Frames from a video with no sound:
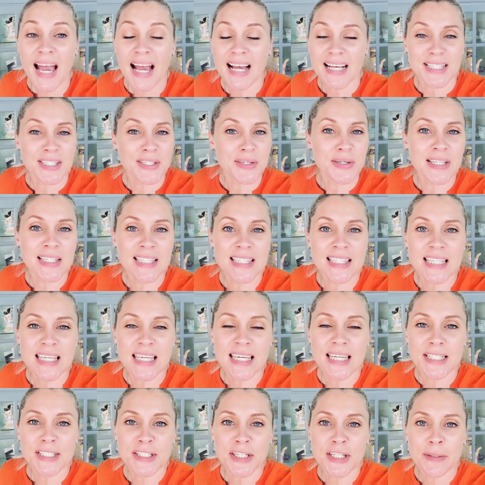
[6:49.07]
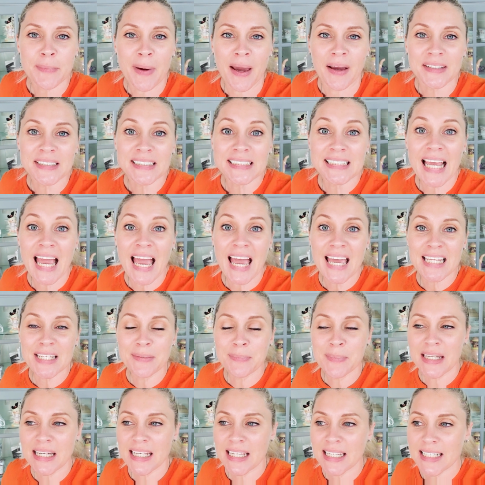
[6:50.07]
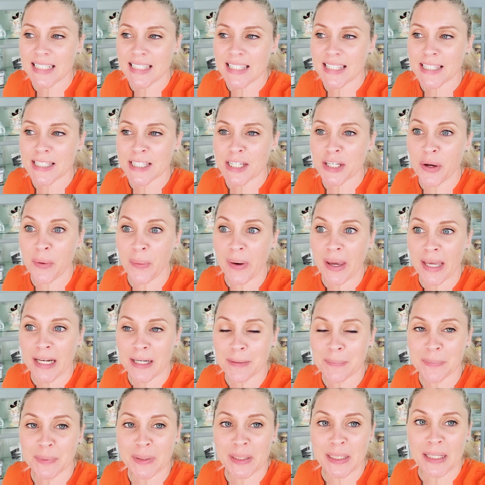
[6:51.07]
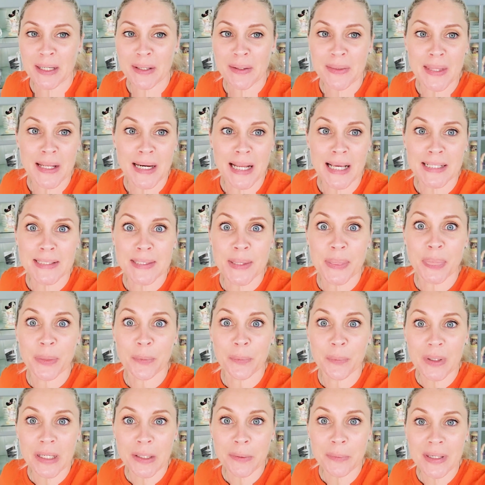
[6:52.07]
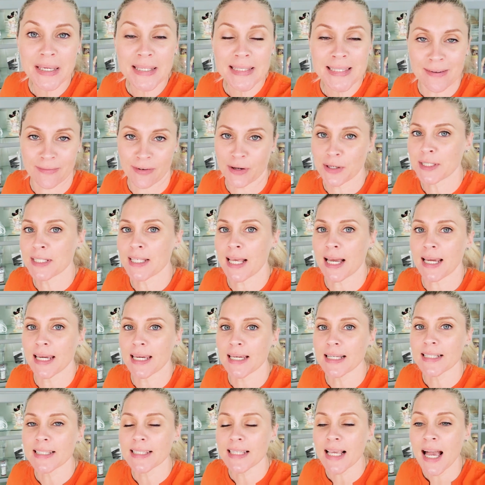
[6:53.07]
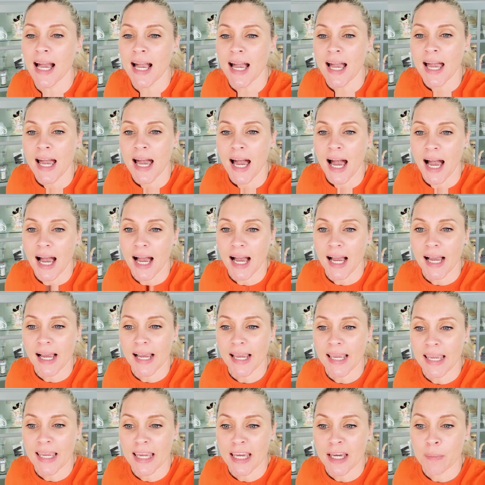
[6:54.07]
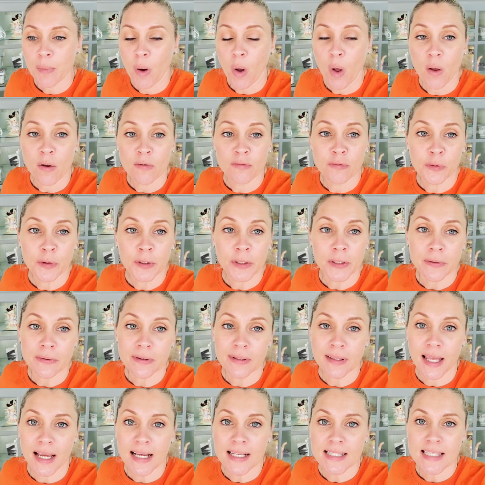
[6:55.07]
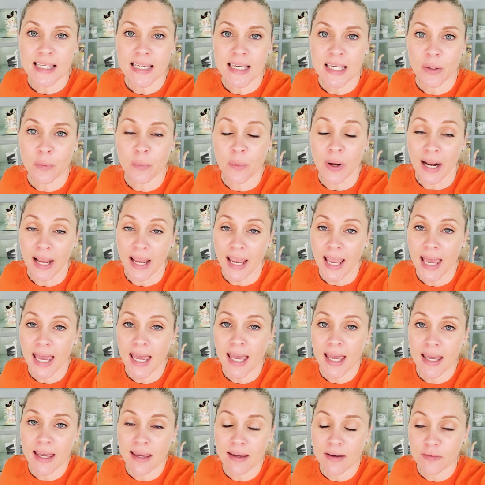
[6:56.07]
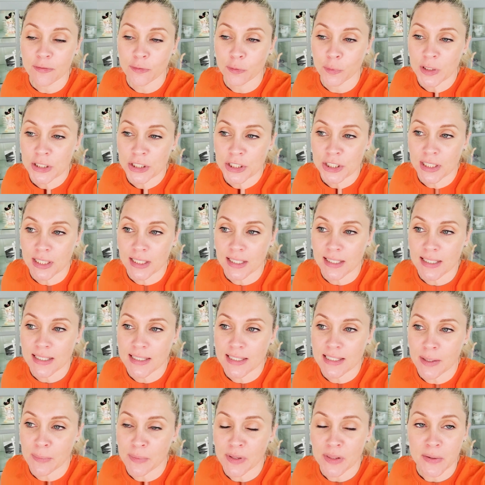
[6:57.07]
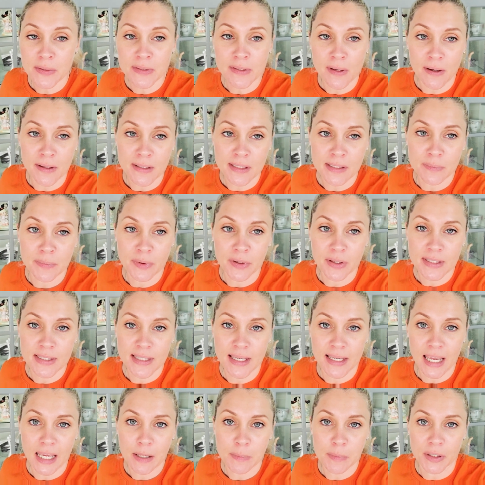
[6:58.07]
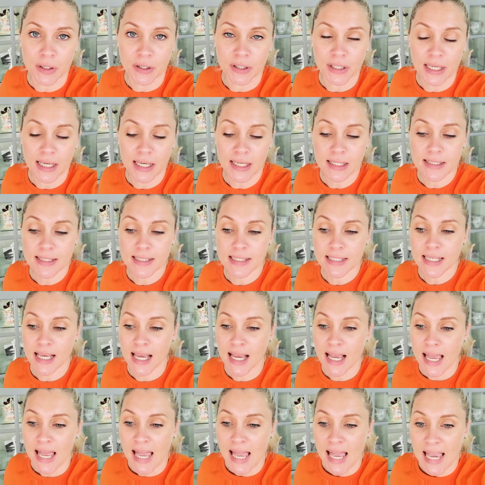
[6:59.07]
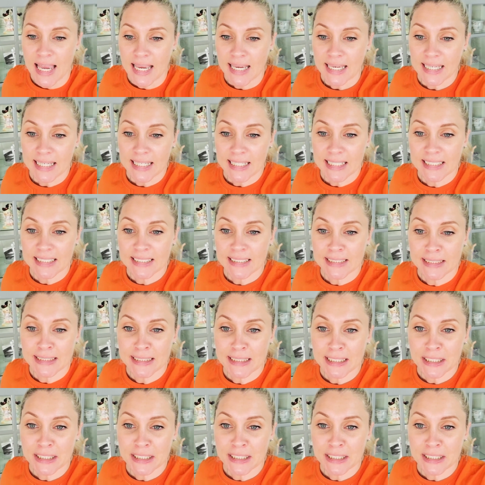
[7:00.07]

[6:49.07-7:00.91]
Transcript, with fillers: As you can see, it took about 10 minutes to go ahead and plan out the next 3 weeks of our science. I am all for utilizing what I have, which is some of those awesome books that came in our kits, and